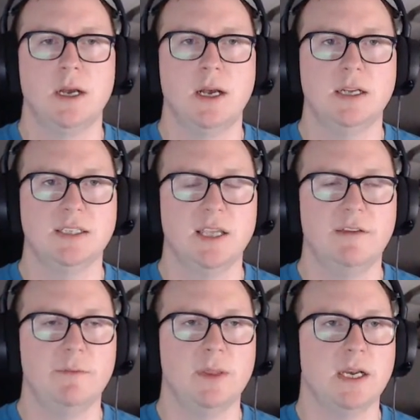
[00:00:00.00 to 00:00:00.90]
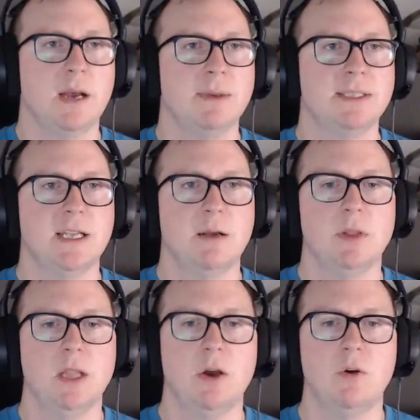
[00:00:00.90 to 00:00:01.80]
just leave them in the comments down
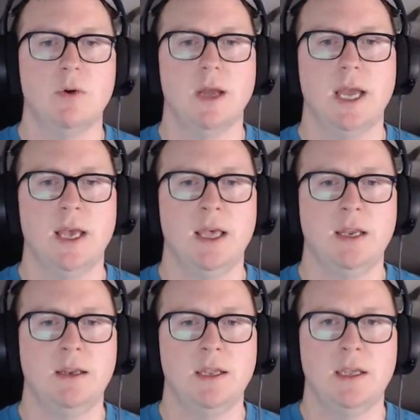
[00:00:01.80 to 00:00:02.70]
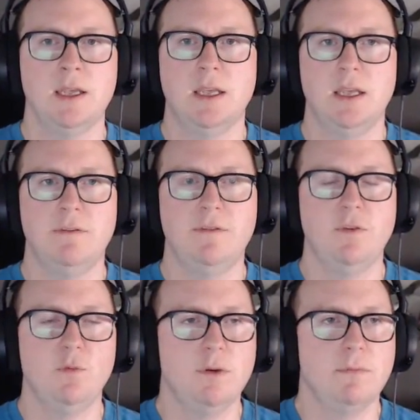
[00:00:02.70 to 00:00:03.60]
below. And
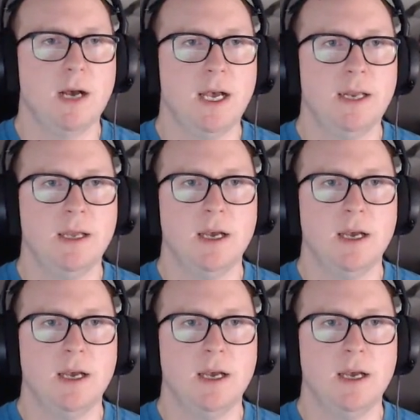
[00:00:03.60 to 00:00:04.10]
if you wouldn't mind